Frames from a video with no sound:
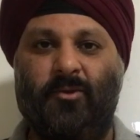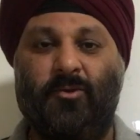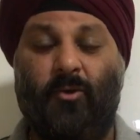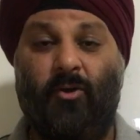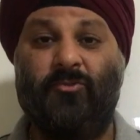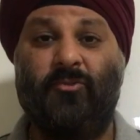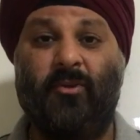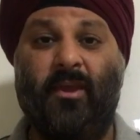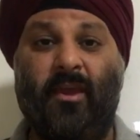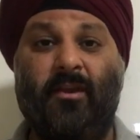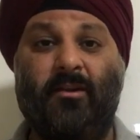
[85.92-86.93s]
to also
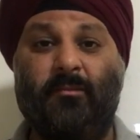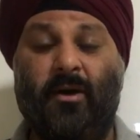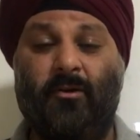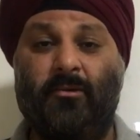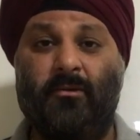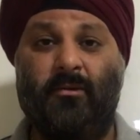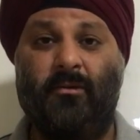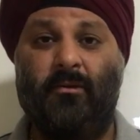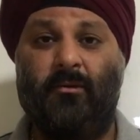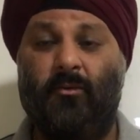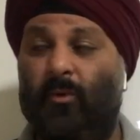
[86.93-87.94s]
care about
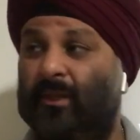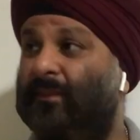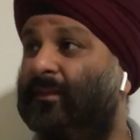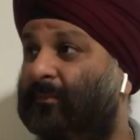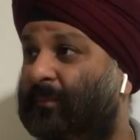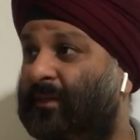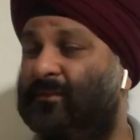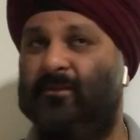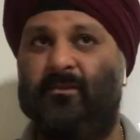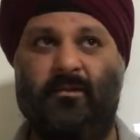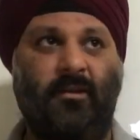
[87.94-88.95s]
what this
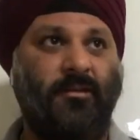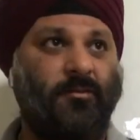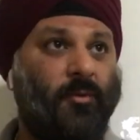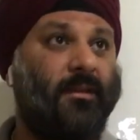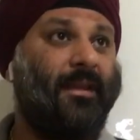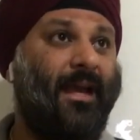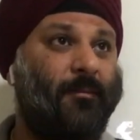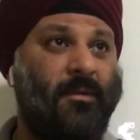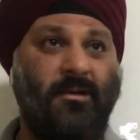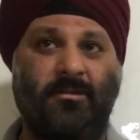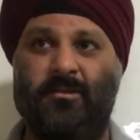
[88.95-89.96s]
person says, what that
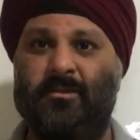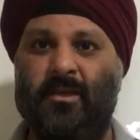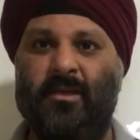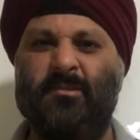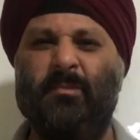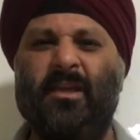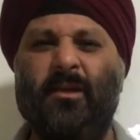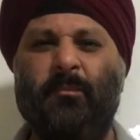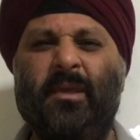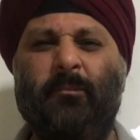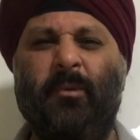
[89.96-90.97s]
person says, being a
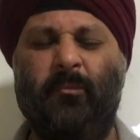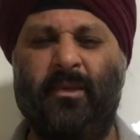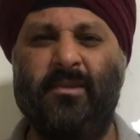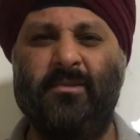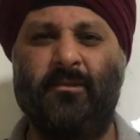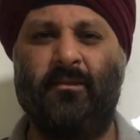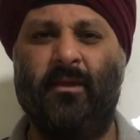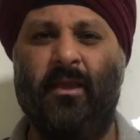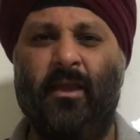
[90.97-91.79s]
people pleaser.